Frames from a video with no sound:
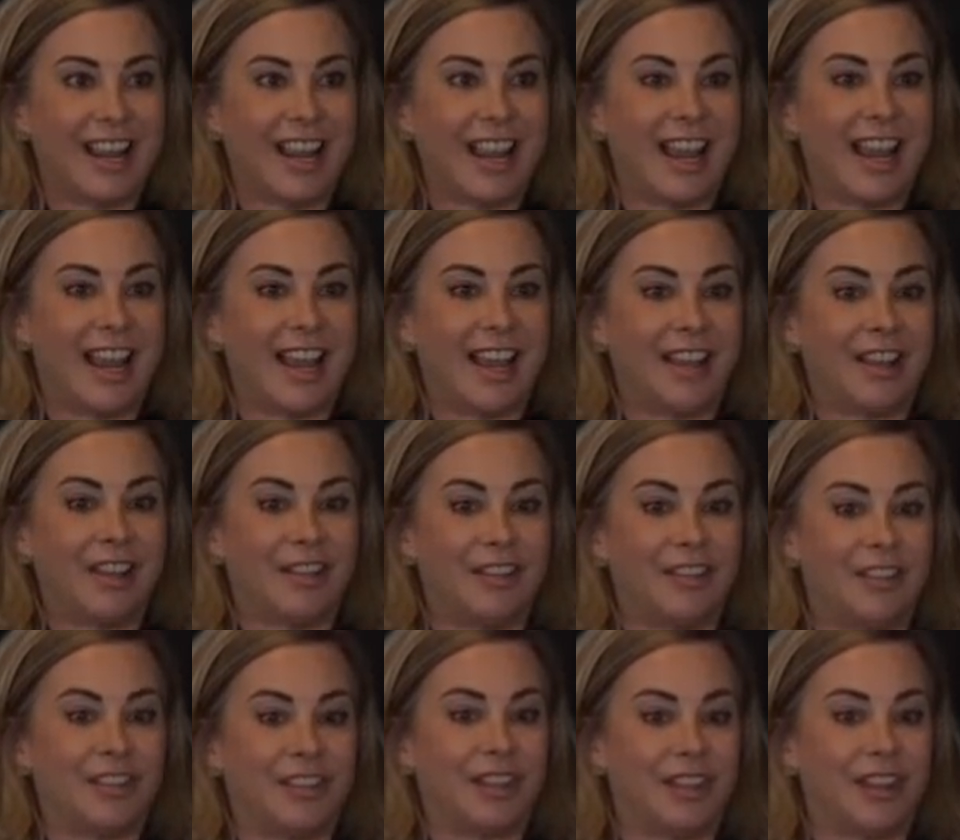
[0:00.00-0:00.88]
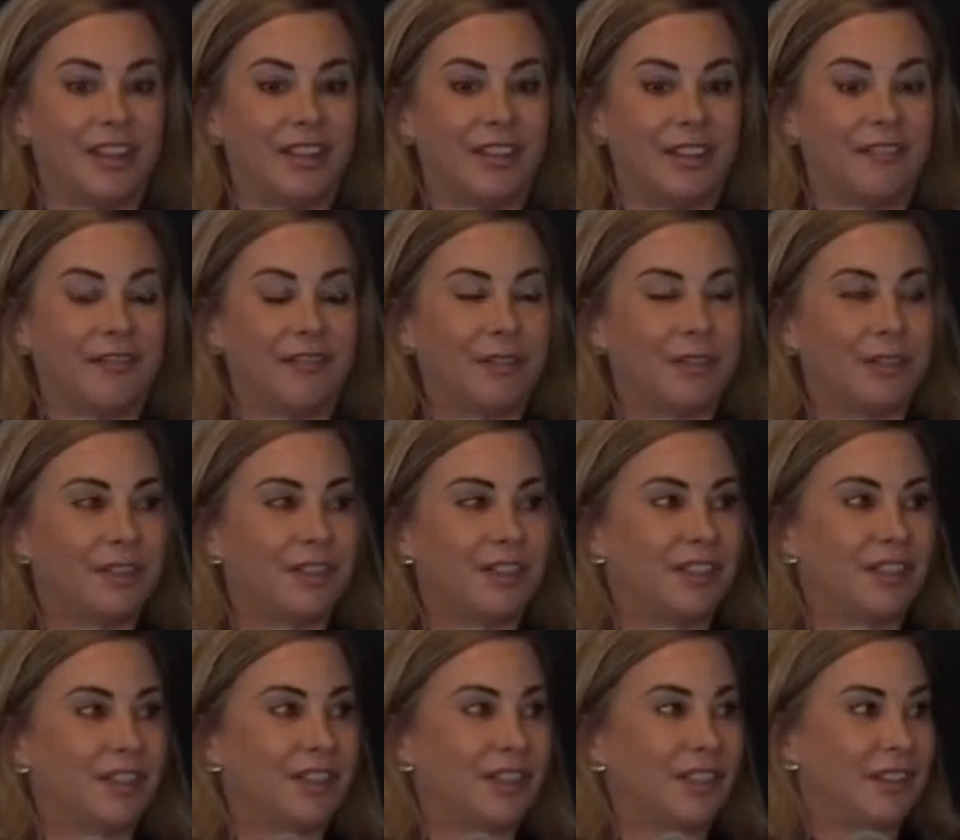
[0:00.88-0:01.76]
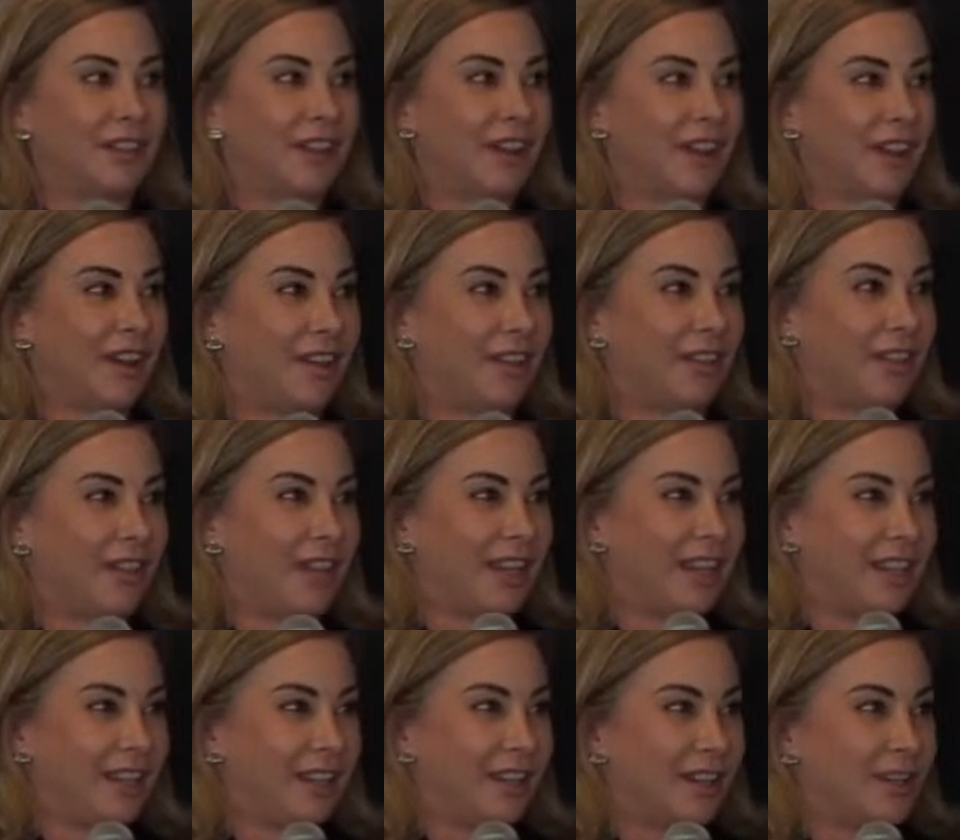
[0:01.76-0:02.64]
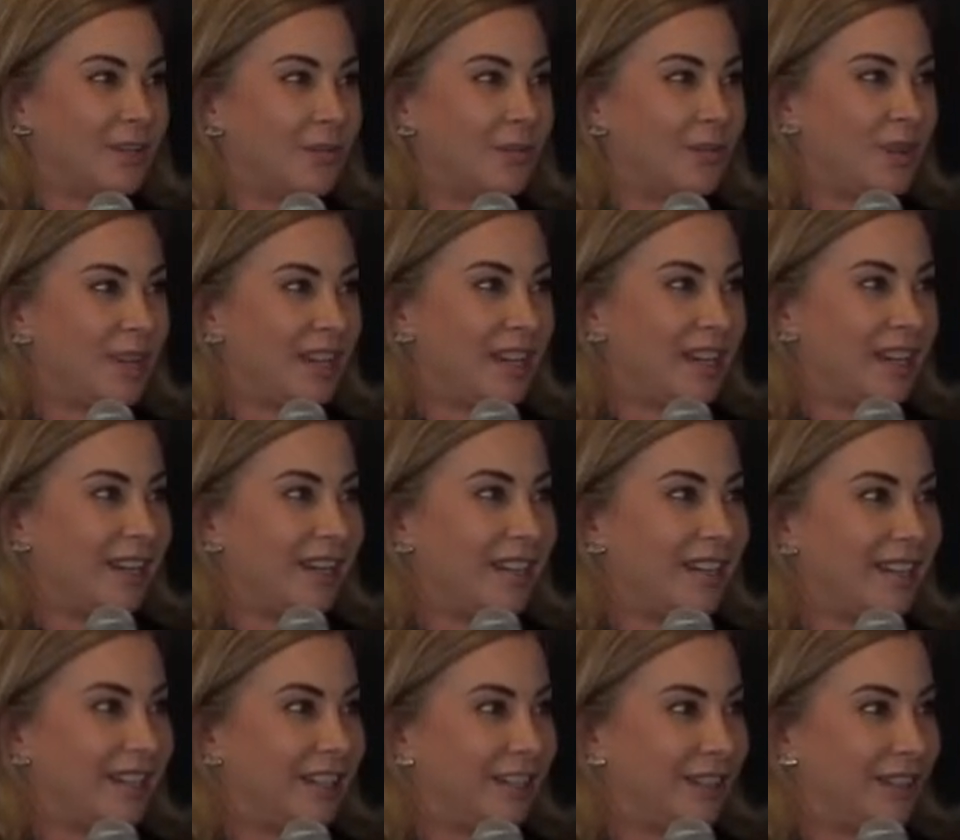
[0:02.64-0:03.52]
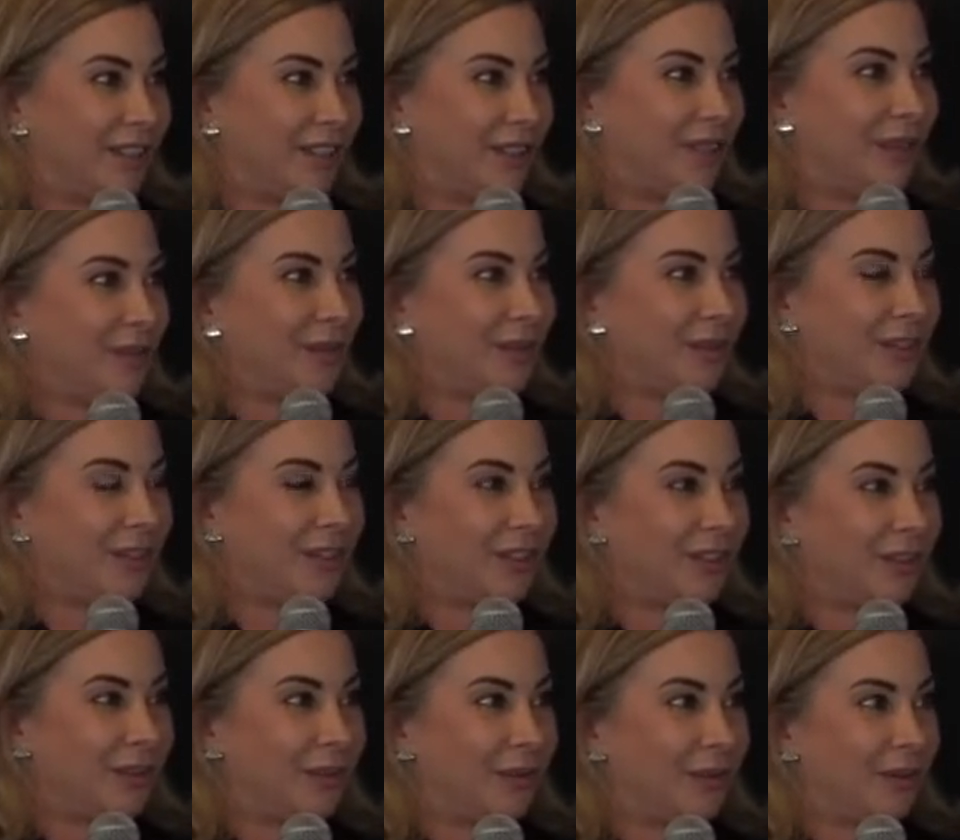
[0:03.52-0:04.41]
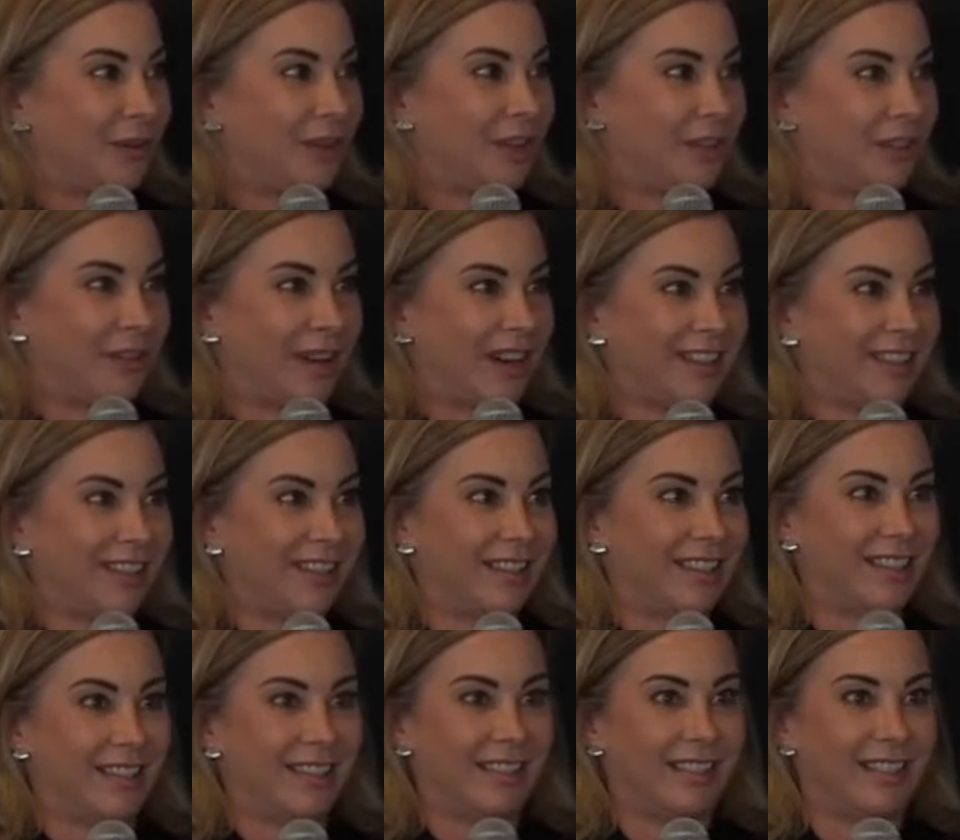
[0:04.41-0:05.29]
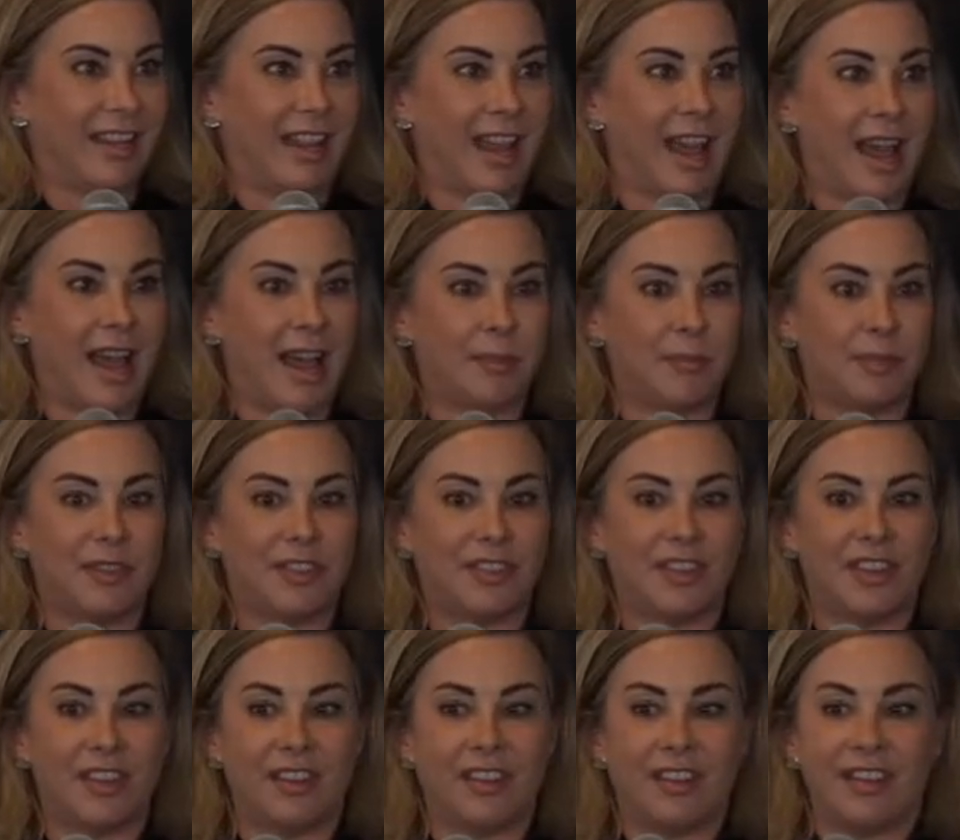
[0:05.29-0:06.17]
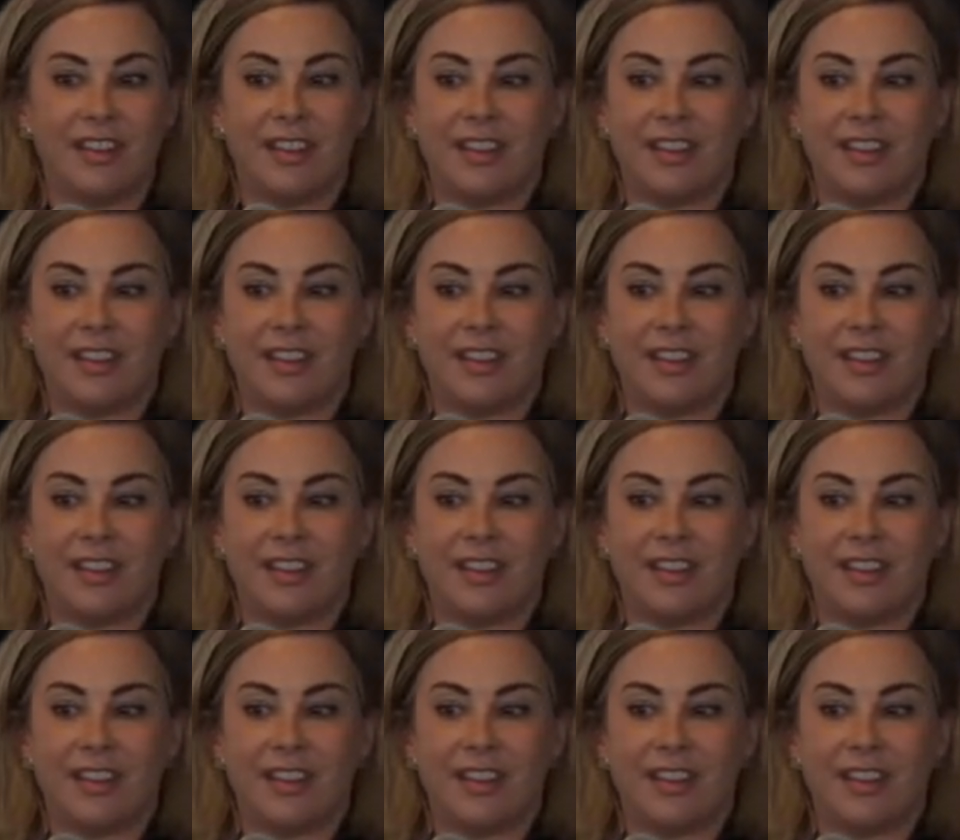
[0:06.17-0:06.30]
and uh, the first uh, thing we need to do to address these gaps